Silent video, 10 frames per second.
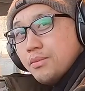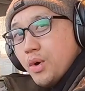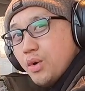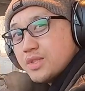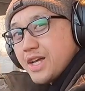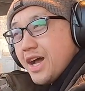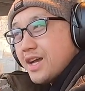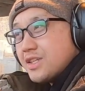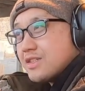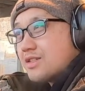
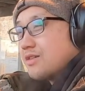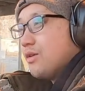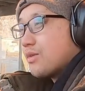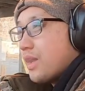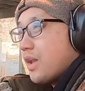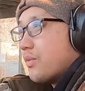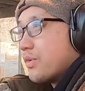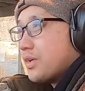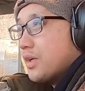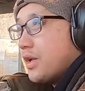Bullseyes. Okay,
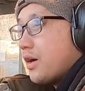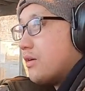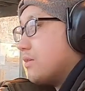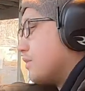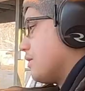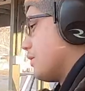we're good now.